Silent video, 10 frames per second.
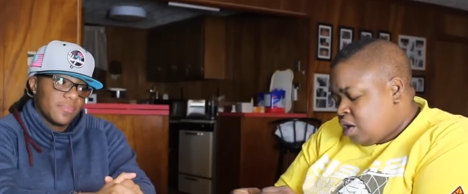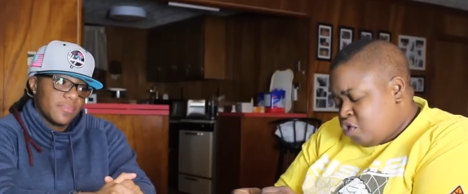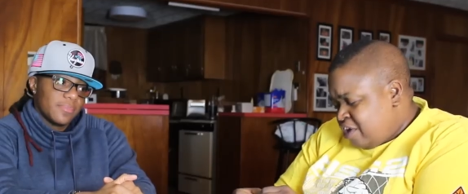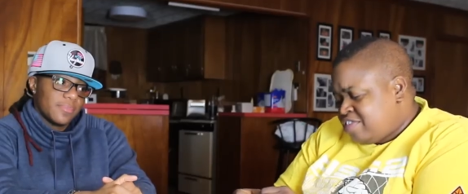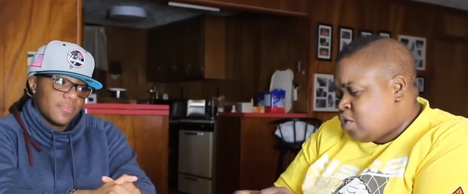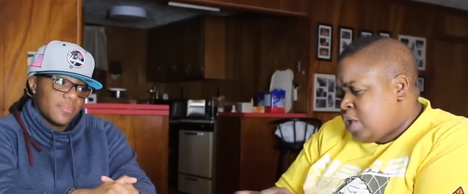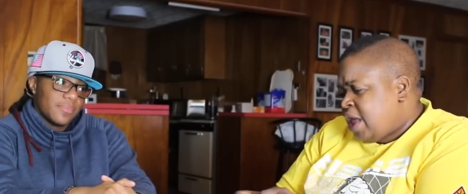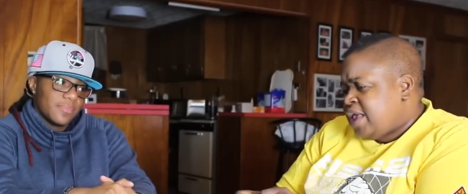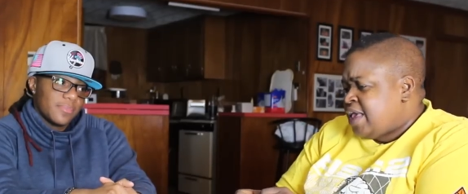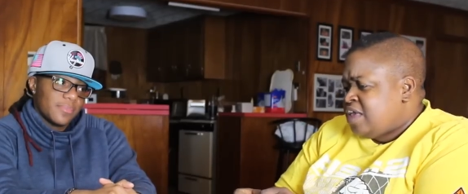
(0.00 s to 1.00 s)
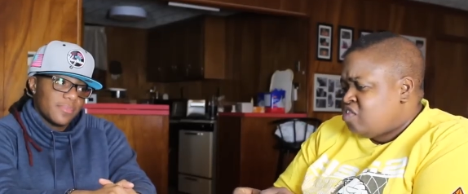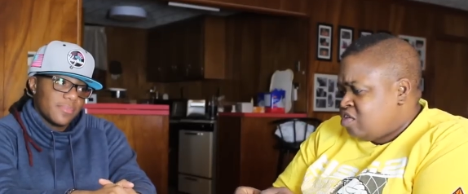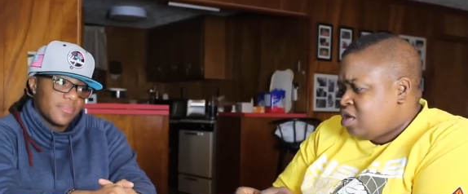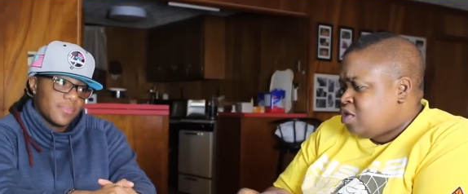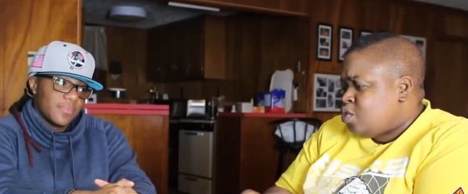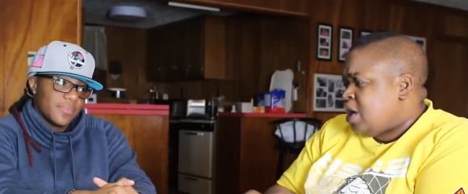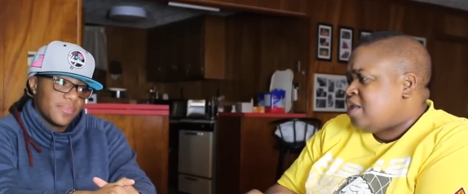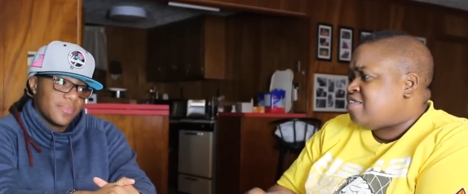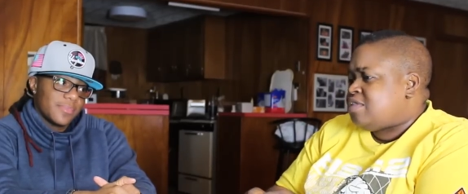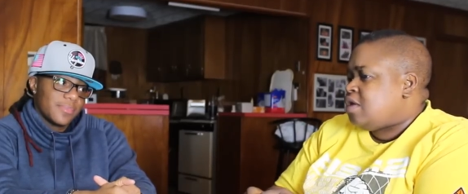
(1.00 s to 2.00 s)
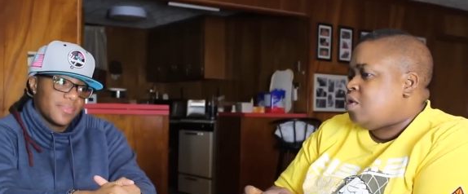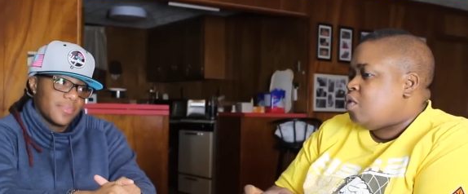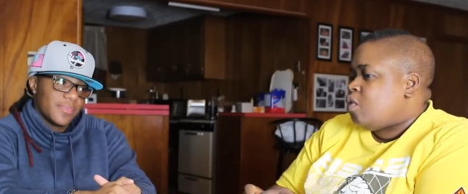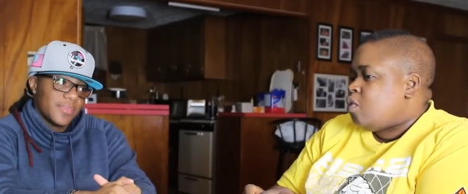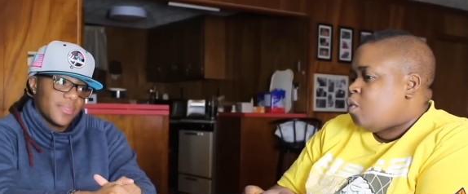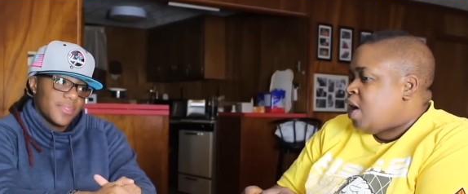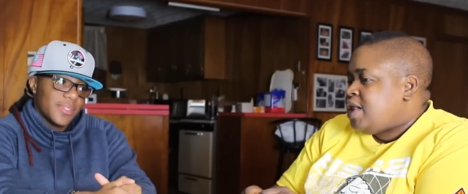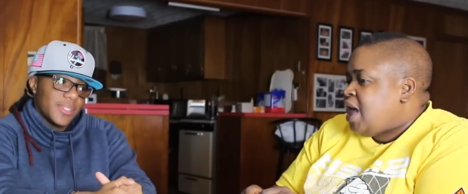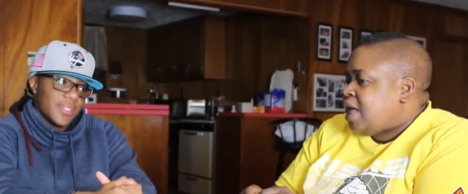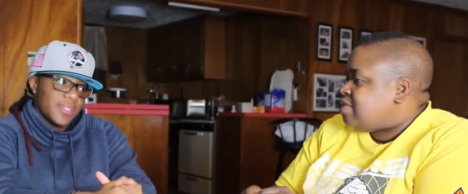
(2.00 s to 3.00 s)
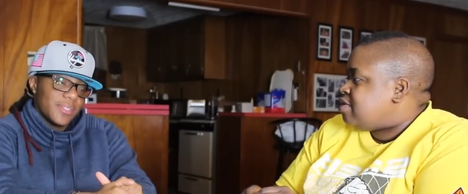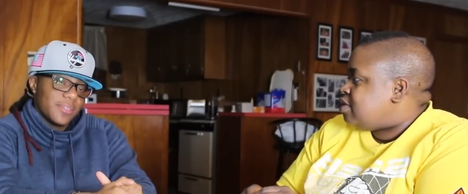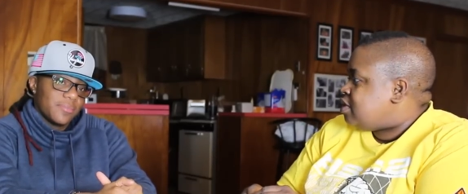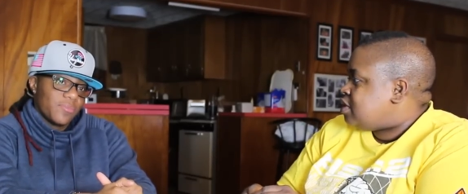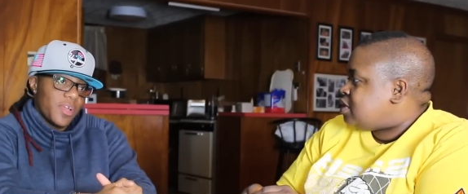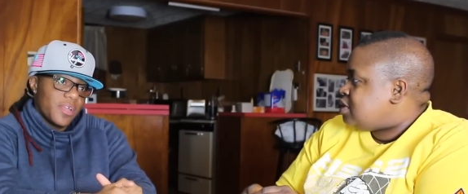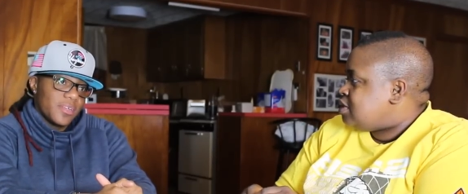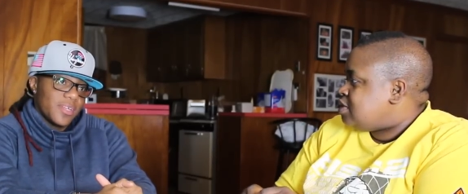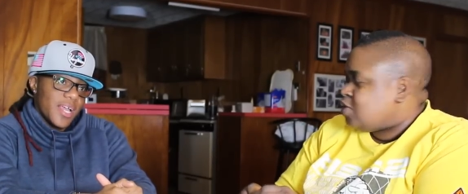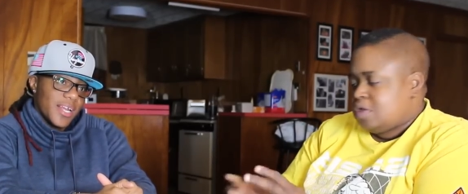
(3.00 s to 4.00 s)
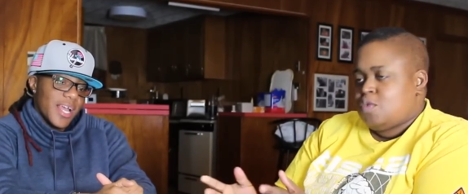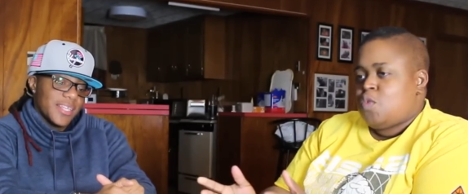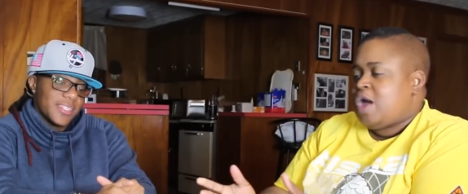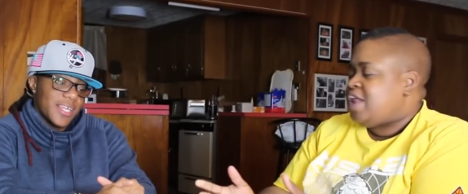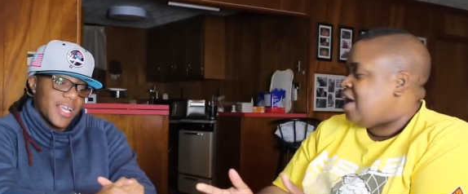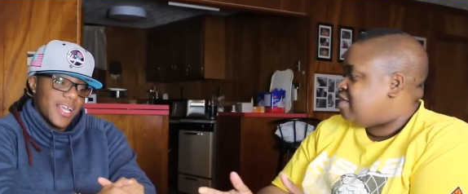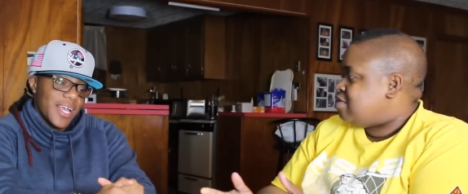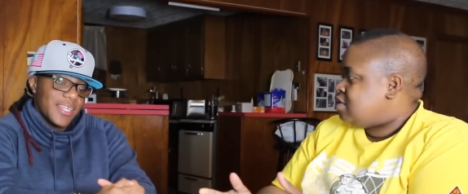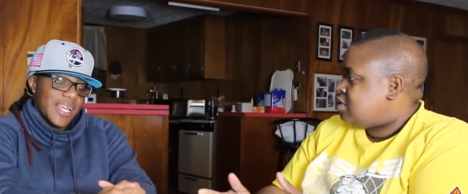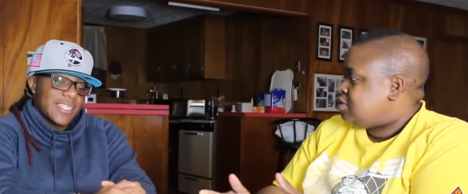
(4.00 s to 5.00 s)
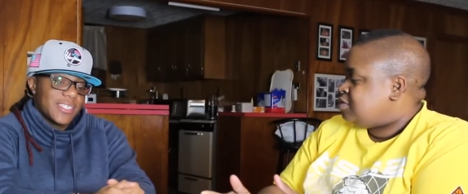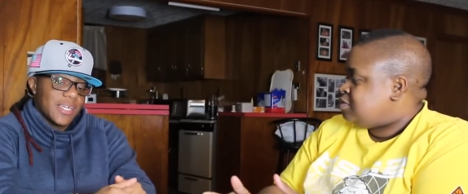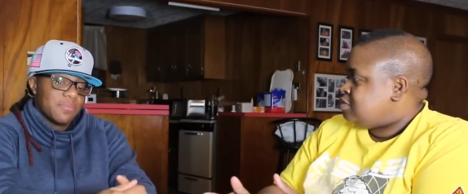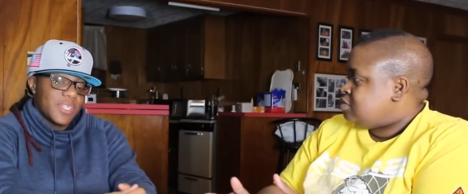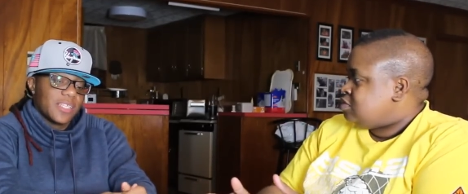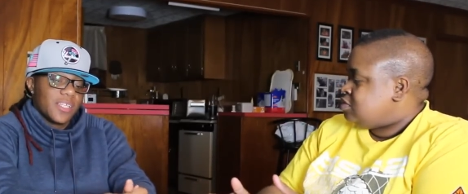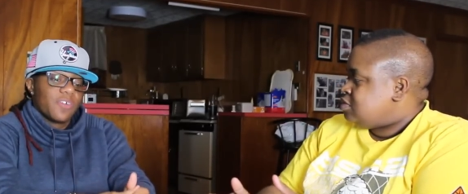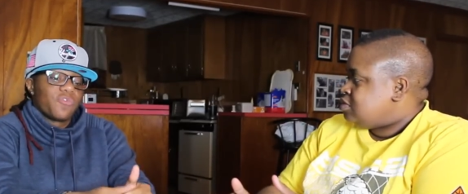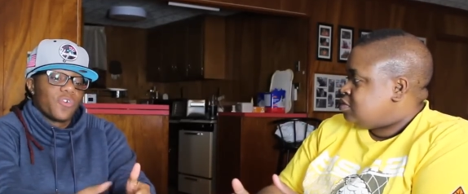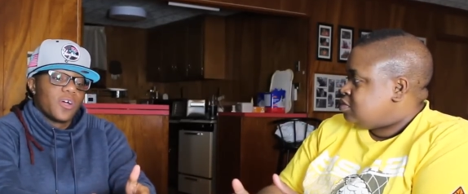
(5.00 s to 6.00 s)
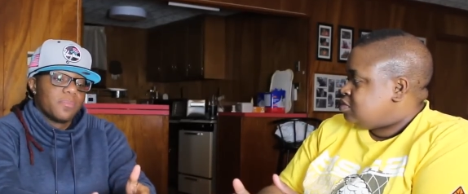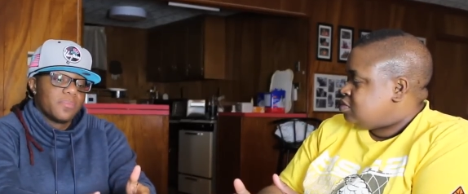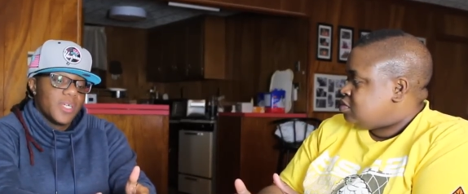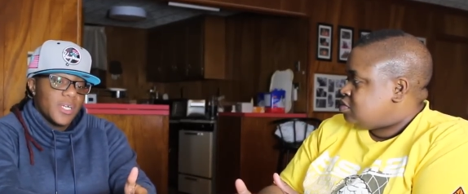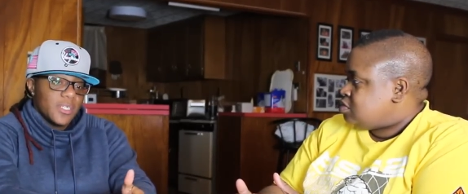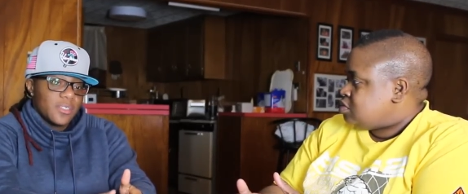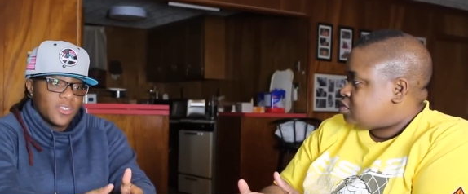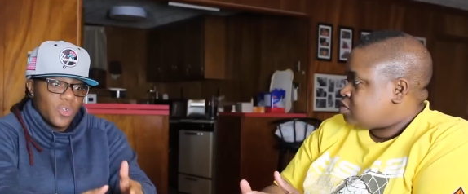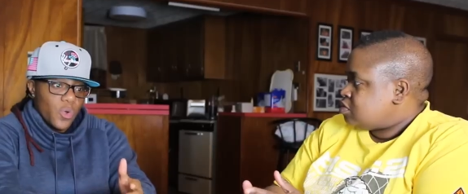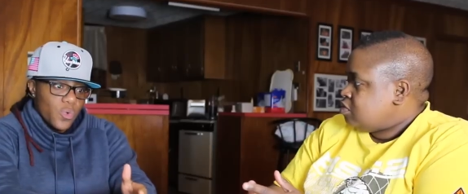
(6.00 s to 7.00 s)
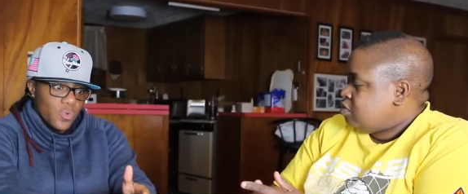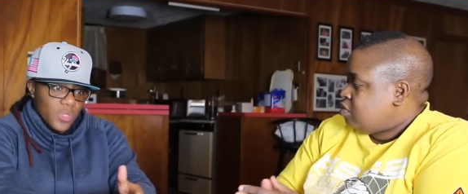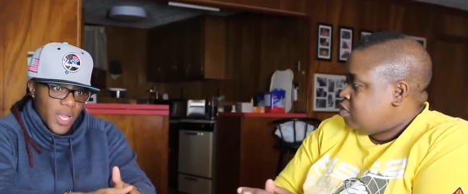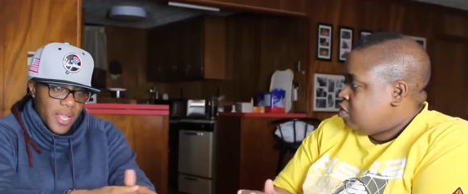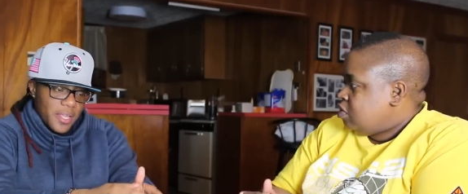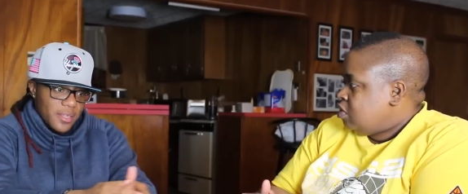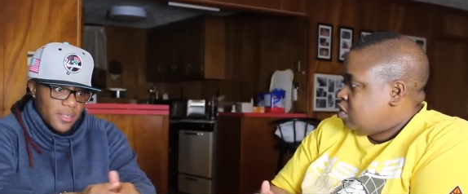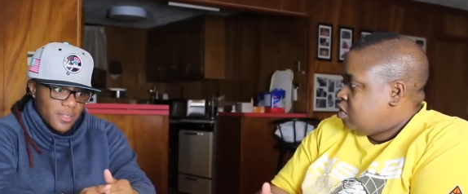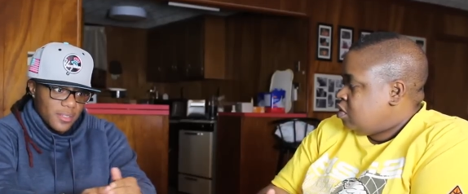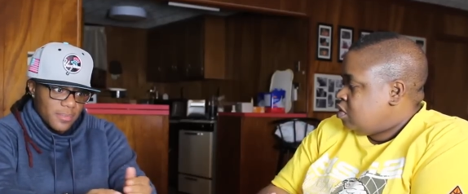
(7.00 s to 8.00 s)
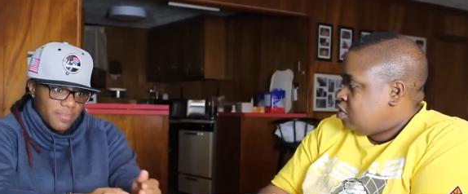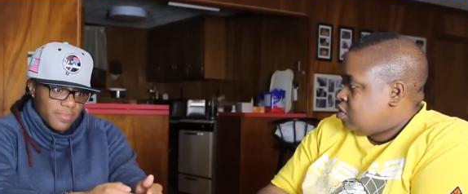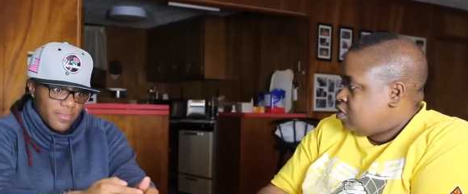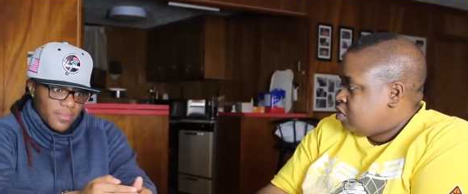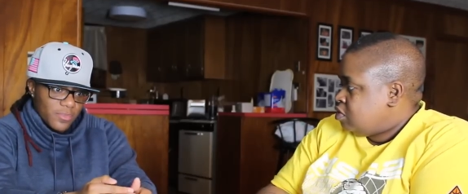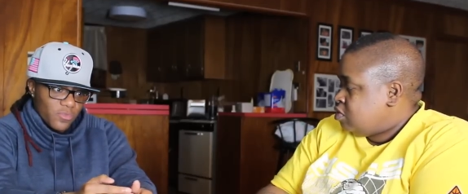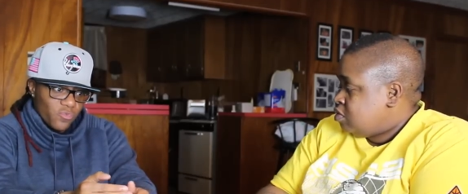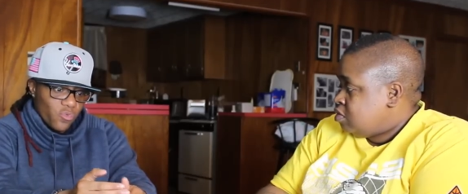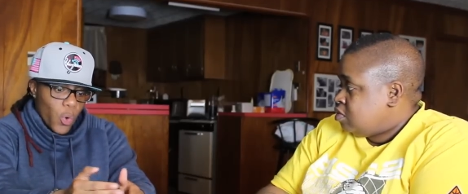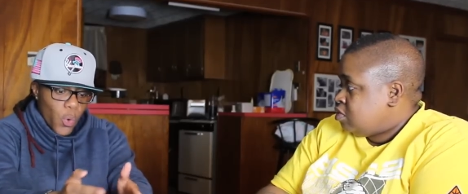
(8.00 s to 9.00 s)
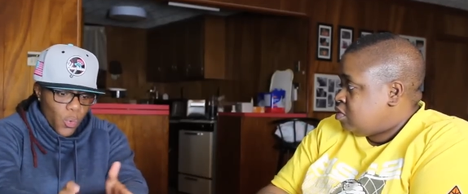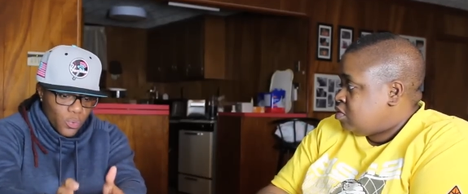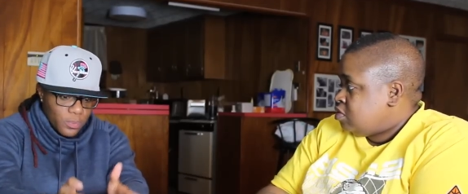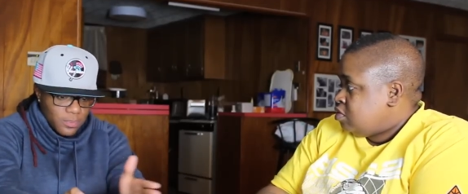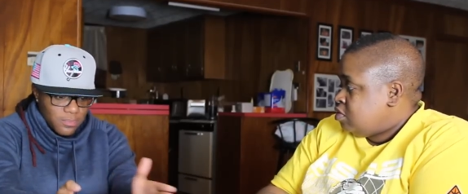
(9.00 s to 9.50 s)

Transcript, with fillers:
Speaker 1: a aggressive, you're not an AG, you're not a. Why not?
Speaker 2: Right. And and why not? And that stems, I think, from this whole like role